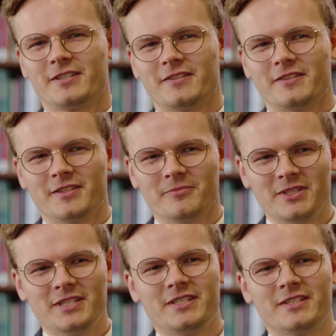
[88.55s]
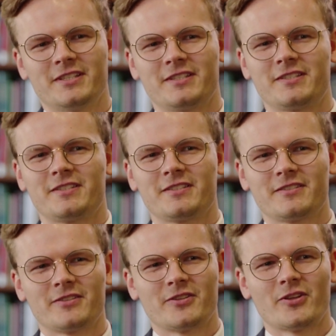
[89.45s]
the immediate,
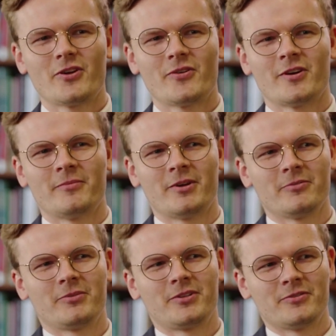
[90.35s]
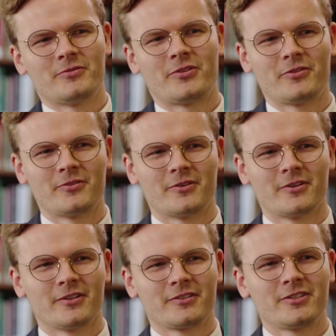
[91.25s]
oh, I'm helping you with
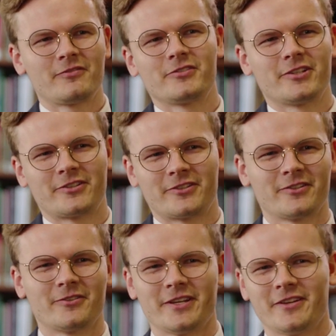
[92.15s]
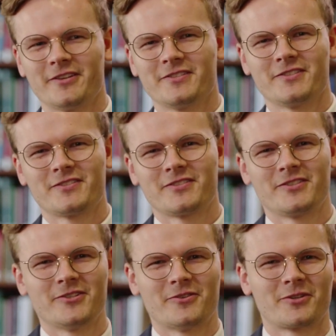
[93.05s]
your cover letter and
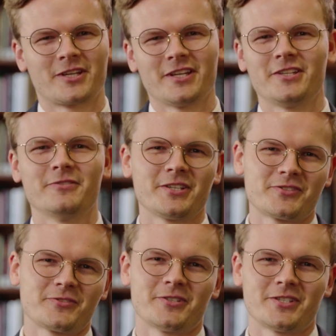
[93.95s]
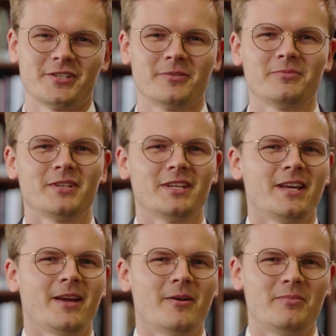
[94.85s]
we're getting you an externship,
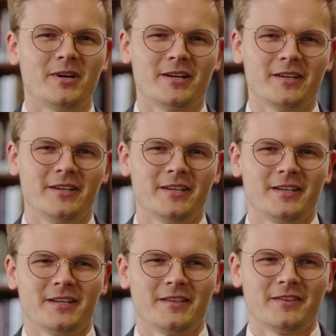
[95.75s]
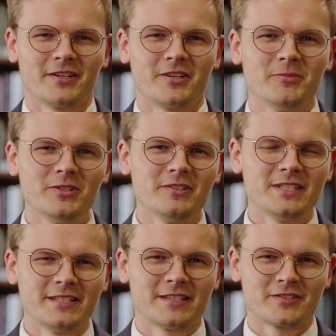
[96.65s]
but the
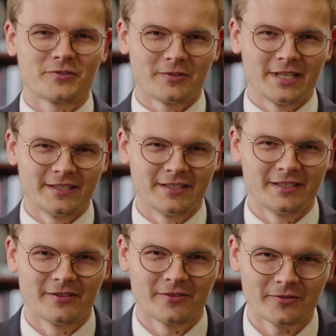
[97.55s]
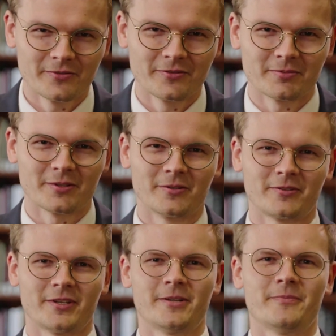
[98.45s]
community that's created through the
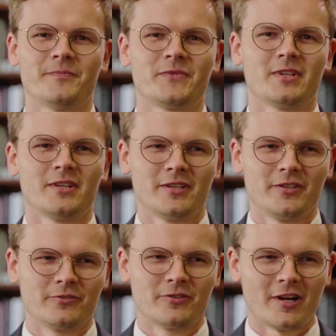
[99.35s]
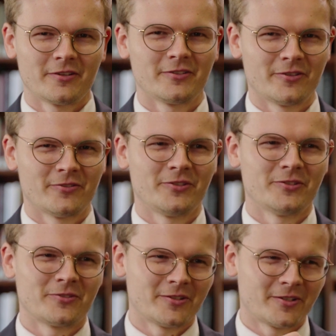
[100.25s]
program, you're not alone,
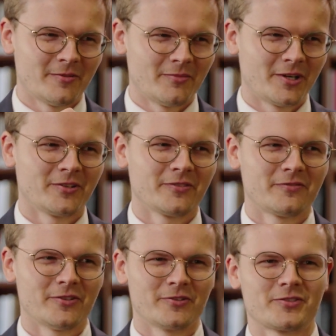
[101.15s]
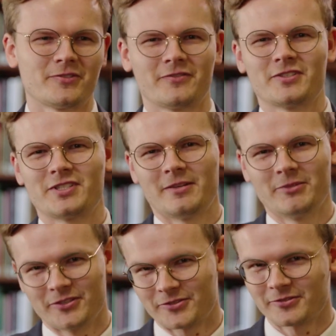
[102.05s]
you're among folks who have the same
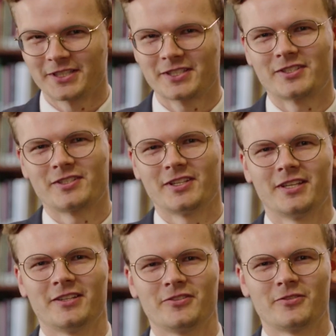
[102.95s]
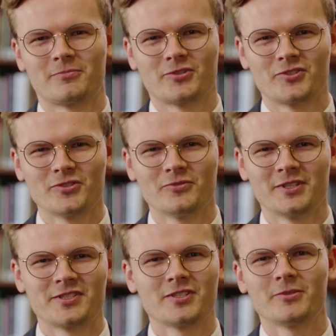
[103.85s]
interests and you're
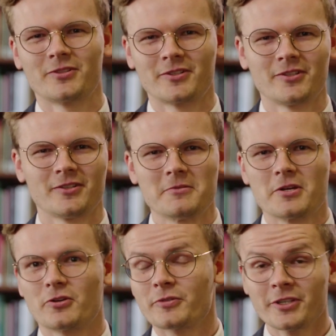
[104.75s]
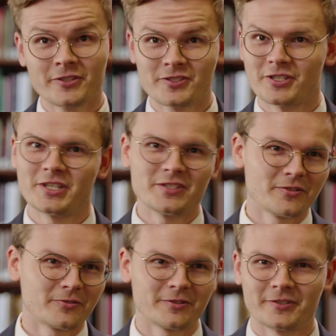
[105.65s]
pursuing similar careers, adjacent
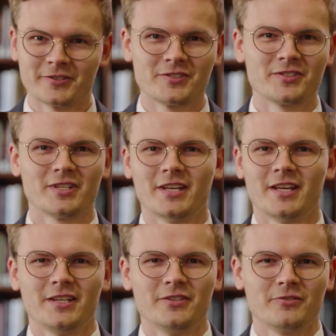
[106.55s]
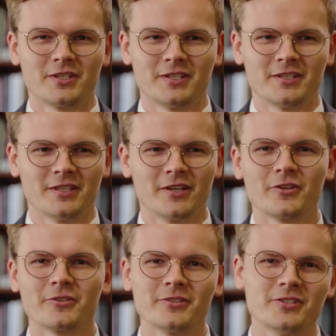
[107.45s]
careers. You can
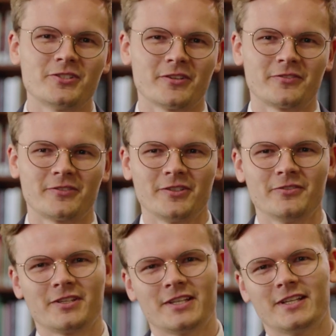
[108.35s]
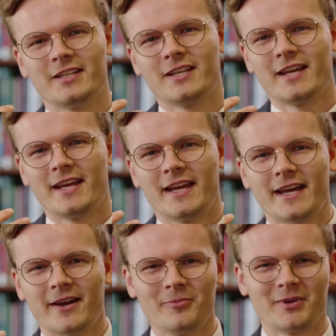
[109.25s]
encourage each other, you can
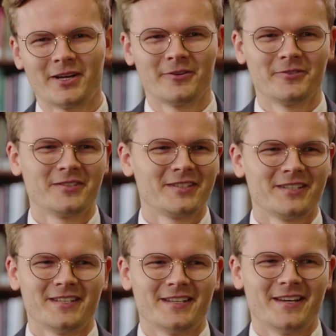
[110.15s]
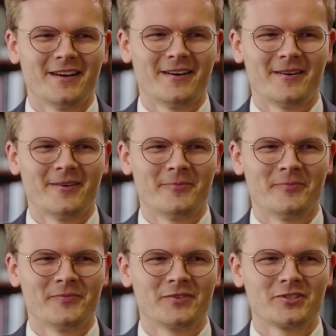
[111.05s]
help out.
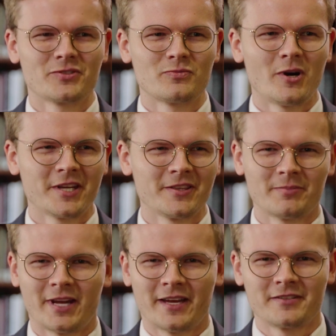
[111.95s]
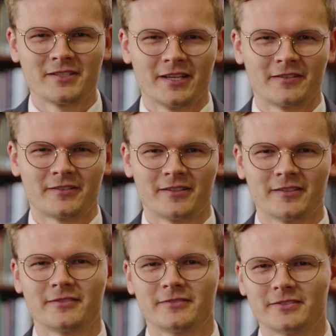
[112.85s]
Just walking the path together,
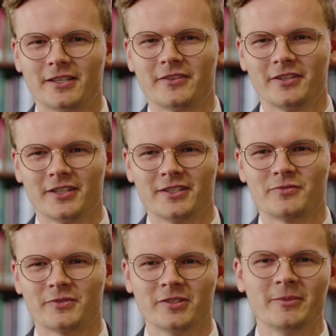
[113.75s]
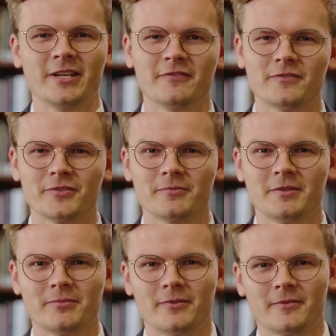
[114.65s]
I think, is really meaningful to
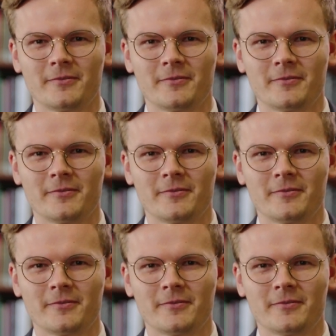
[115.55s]
people.